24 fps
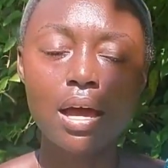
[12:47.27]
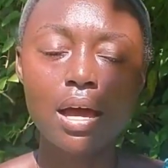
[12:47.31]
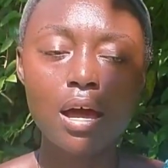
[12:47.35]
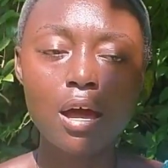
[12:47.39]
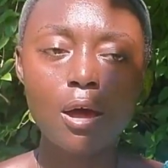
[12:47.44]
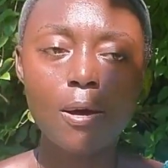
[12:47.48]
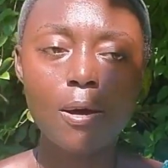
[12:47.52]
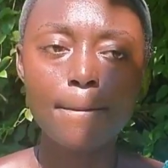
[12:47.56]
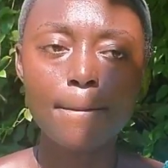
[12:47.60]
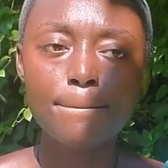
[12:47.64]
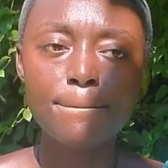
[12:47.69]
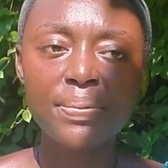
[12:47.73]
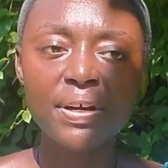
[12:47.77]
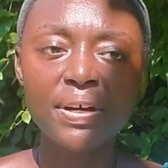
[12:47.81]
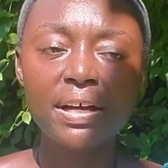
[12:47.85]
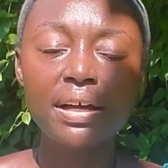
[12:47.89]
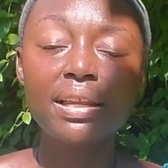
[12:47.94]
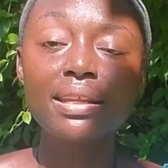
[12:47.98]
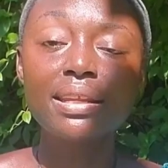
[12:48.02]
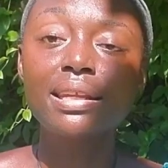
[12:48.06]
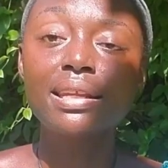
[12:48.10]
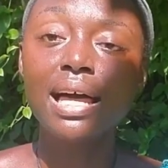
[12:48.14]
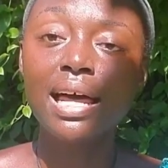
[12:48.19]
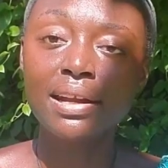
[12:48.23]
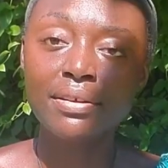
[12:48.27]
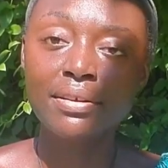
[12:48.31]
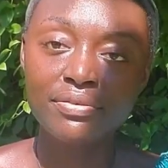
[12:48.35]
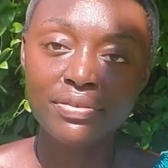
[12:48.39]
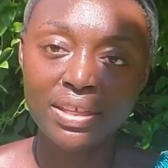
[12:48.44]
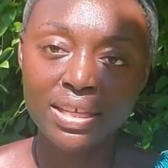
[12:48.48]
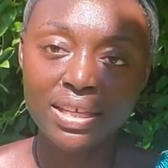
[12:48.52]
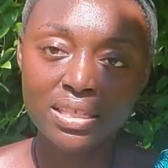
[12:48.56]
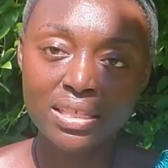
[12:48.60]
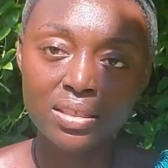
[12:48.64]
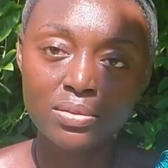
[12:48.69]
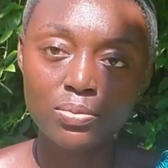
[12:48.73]
Um, but a lot of
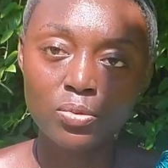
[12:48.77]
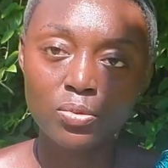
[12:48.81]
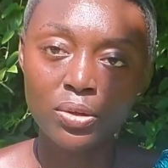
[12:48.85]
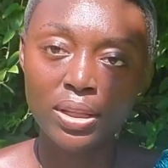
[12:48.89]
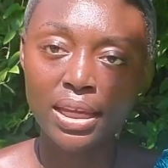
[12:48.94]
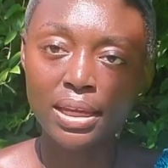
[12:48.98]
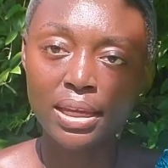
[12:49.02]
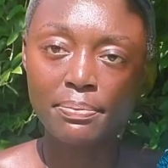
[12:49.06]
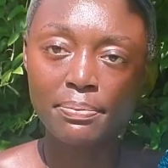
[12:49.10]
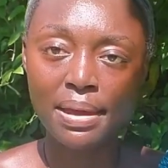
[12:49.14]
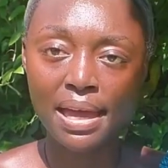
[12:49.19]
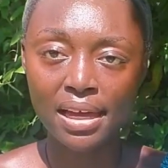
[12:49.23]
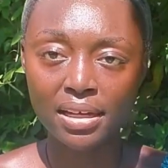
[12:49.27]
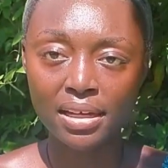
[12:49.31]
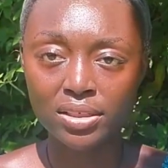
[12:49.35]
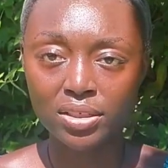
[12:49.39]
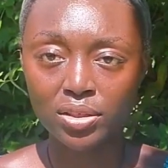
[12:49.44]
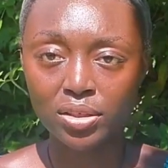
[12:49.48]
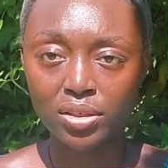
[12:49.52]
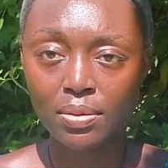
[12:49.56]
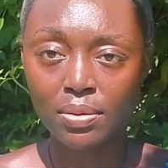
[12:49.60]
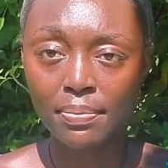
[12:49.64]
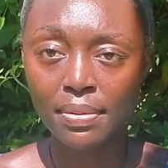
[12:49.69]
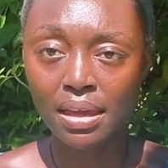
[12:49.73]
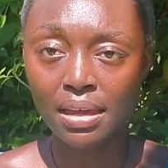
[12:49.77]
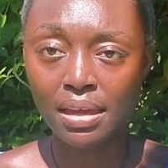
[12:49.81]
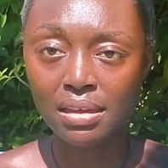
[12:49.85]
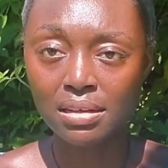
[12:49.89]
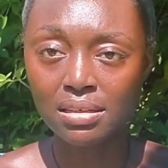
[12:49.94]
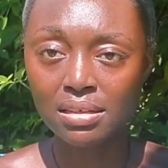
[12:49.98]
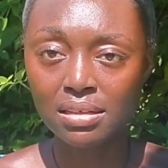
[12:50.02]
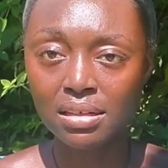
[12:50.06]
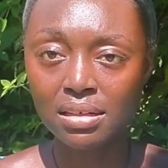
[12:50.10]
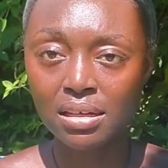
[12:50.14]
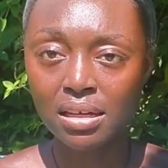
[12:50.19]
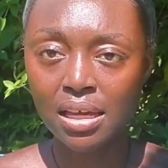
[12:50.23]
things relate back to
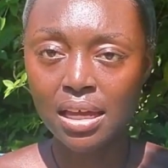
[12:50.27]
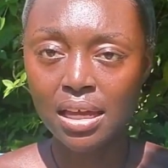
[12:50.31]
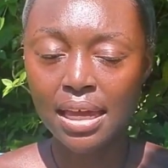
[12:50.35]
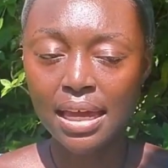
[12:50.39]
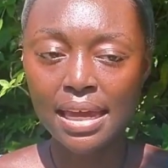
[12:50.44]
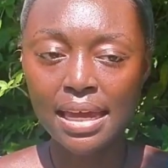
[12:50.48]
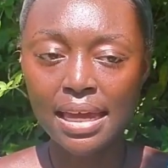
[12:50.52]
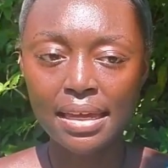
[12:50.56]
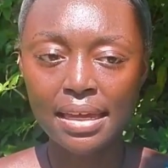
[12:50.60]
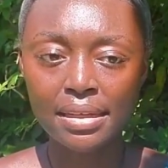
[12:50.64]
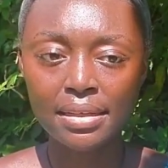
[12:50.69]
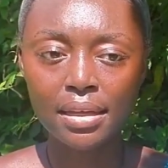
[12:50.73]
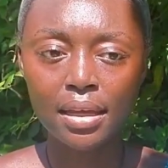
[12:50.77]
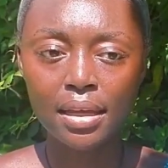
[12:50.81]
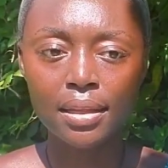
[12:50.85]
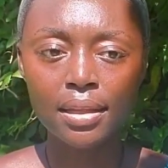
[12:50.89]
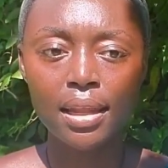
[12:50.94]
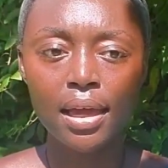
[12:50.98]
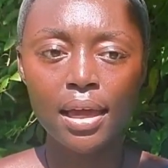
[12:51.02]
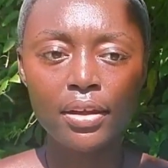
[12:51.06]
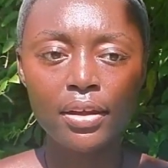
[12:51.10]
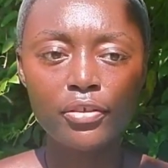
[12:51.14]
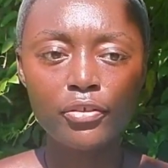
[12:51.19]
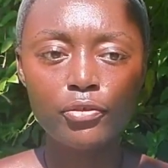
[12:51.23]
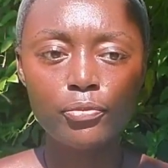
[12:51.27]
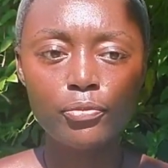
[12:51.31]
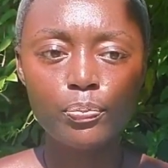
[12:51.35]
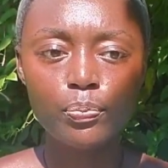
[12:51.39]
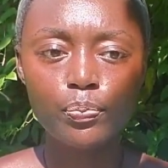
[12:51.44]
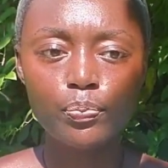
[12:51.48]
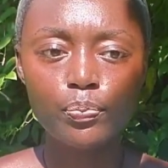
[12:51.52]
Kemet. And a lot of